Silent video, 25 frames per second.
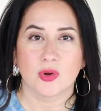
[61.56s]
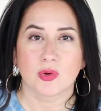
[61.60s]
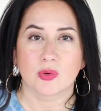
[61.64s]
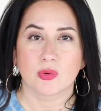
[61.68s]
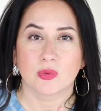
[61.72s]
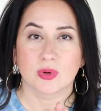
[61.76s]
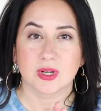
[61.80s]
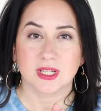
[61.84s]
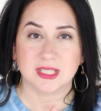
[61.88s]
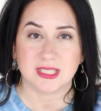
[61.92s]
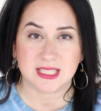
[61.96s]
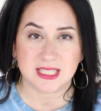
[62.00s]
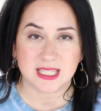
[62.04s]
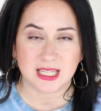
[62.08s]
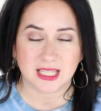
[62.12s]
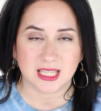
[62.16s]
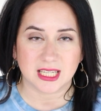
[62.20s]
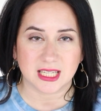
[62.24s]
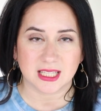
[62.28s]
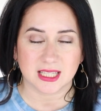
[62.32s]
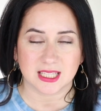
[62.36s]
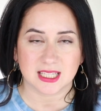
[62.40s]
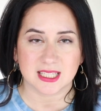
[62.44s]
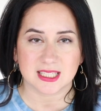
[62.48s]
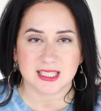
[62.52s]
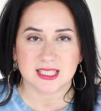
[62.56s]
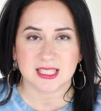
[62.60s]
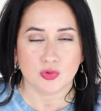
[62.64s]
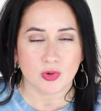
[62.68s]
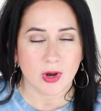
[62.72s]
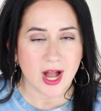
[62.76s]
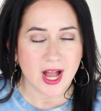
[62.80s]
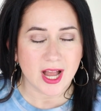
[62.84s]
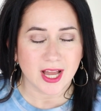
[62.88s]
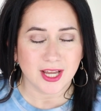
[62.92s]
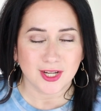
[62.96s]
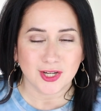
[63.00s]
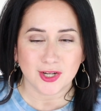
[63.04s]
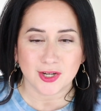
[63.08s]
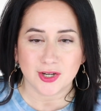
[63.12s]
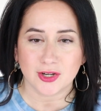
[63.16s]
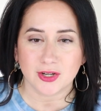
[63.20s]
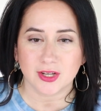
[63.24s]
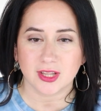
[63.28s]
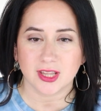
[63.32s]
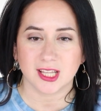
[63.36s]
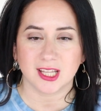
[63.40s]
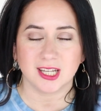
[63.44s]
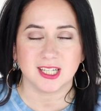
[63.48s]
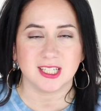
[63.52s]
ridiculous. Drier
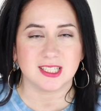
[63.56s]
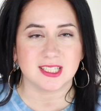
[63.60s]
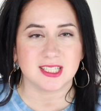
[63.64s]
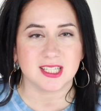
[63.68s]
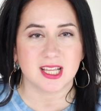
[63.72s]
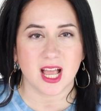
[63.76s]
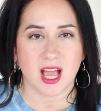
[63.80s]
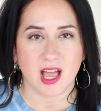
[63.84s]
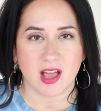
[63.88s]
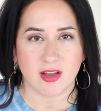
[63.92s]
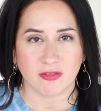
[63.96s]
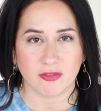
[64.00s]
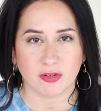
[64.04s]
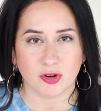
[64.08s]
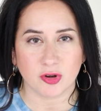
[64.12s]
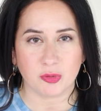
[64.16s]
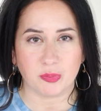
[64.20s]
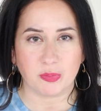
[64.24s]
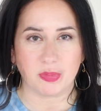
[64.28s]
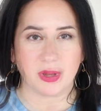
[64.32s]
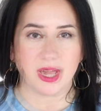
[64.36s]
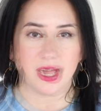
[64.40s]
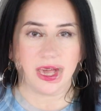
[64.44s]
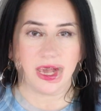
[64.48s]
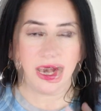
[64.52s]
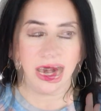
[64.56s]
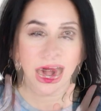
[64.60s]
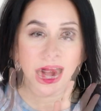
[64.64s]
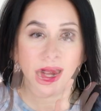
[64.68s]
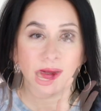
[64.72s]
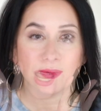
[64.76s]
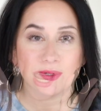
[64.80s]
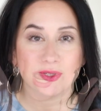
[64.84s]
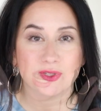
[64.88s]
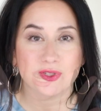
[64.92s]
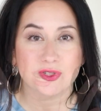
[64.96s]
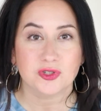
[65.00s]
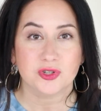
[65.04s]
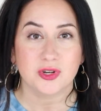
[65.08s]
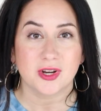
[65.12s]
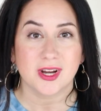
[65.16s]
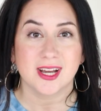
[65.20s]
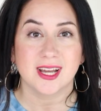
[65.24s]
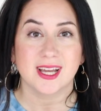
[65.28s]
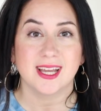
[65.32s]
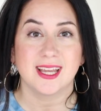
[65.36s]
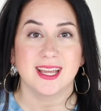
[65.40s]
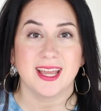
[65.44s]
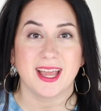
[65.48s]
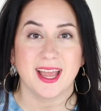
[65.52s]
than it's ever been. I was
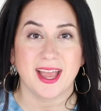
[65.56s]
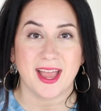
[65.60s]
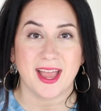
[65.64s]
trying